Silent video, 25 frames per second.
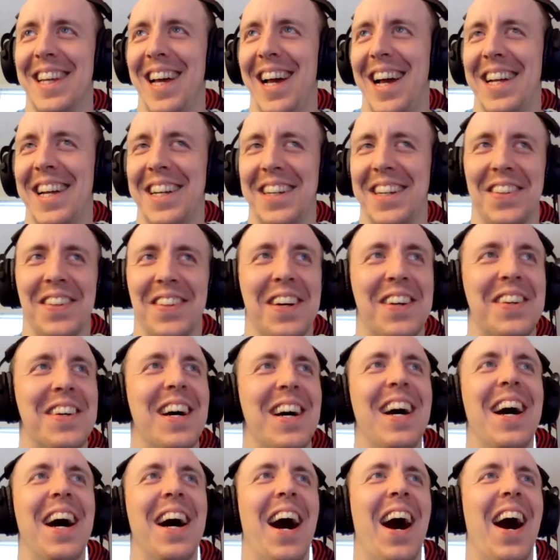I don't
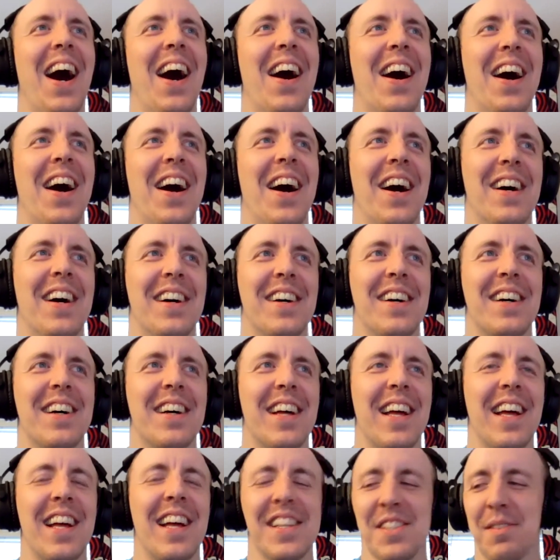know. Uh,
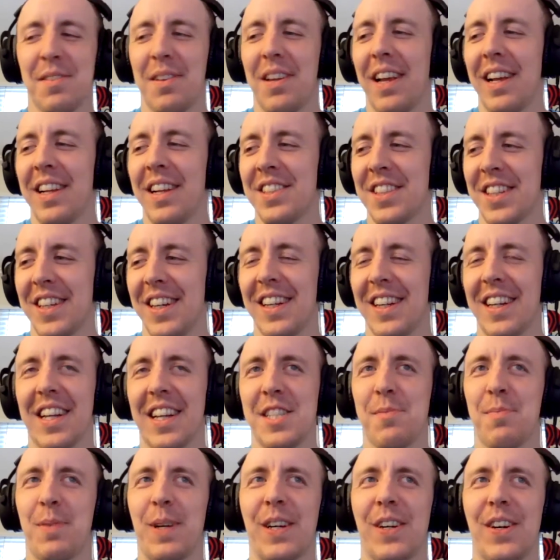it's it's good.
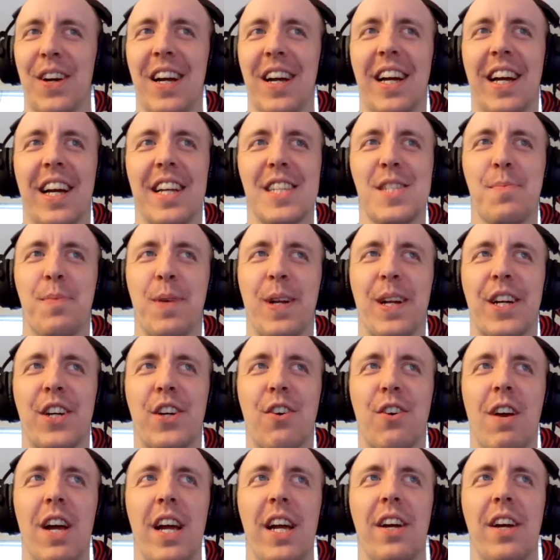It's been great. It's been a
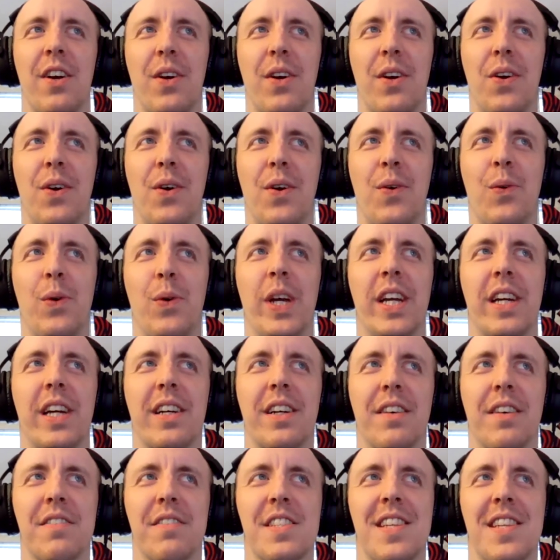great
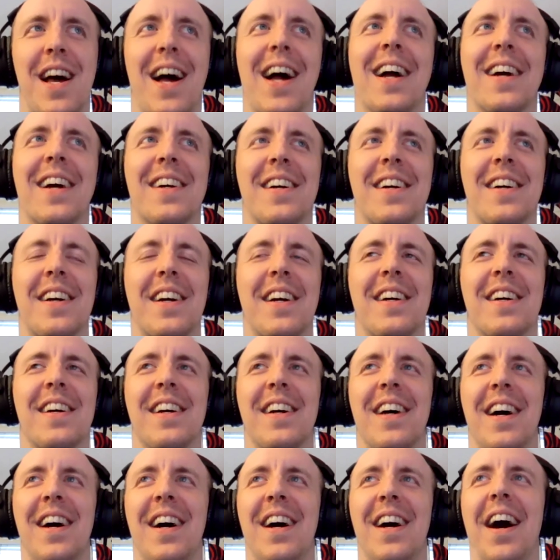week of
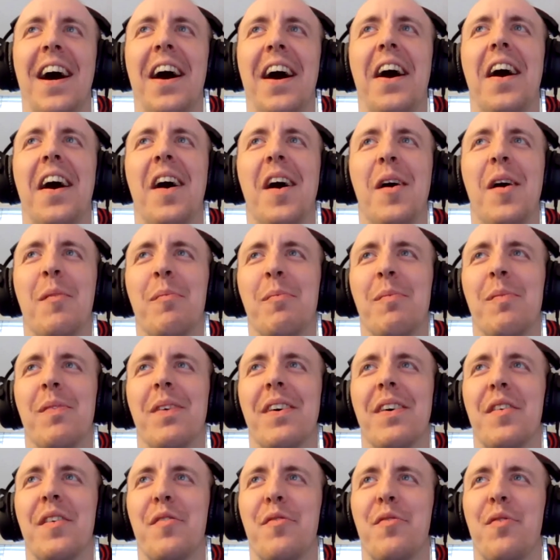soccer
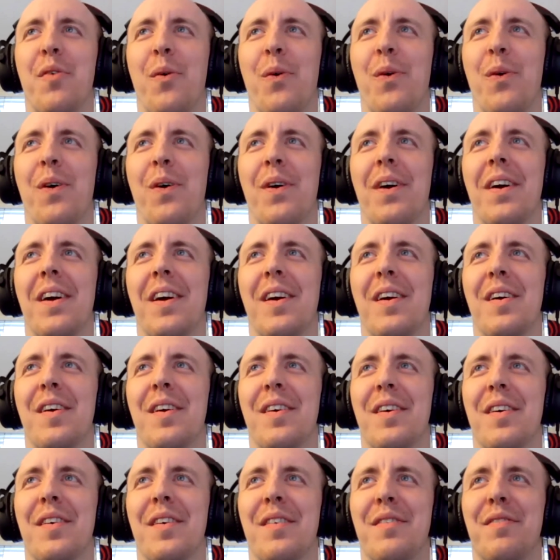um, for
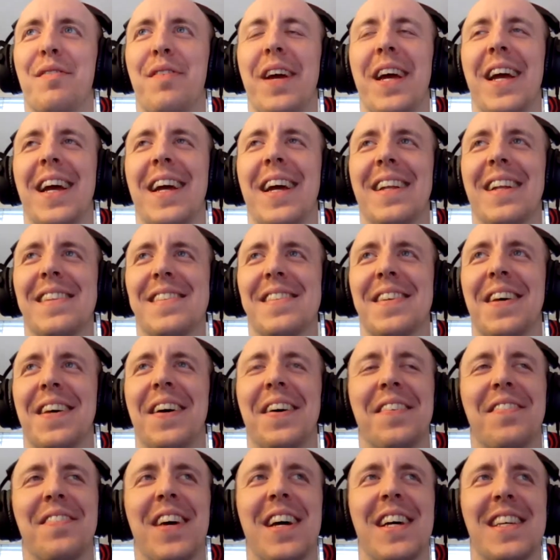fans
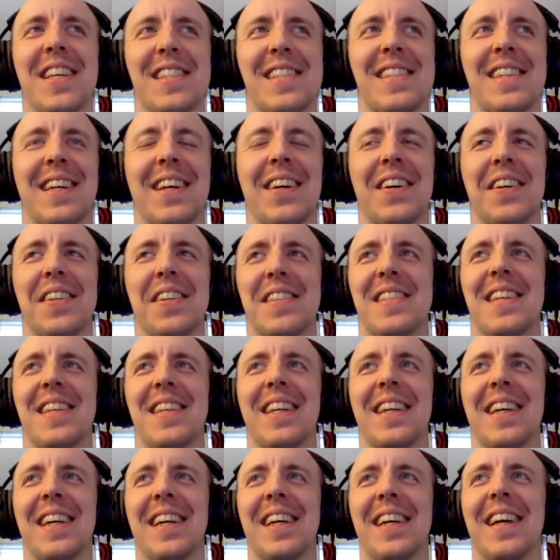of STL
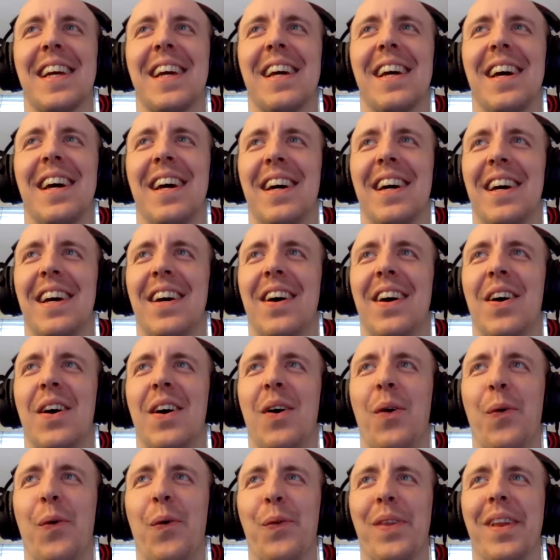City
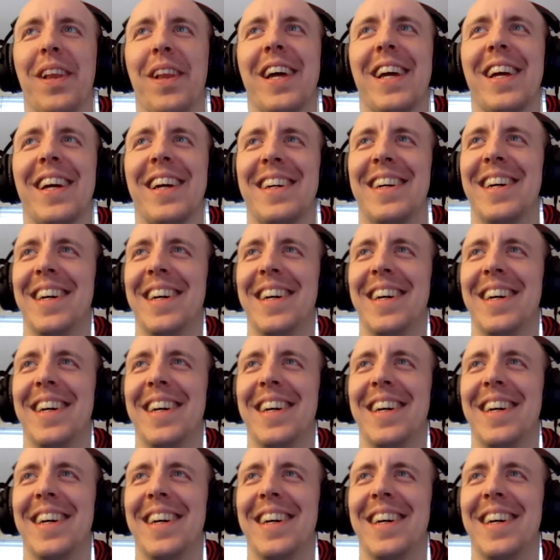only.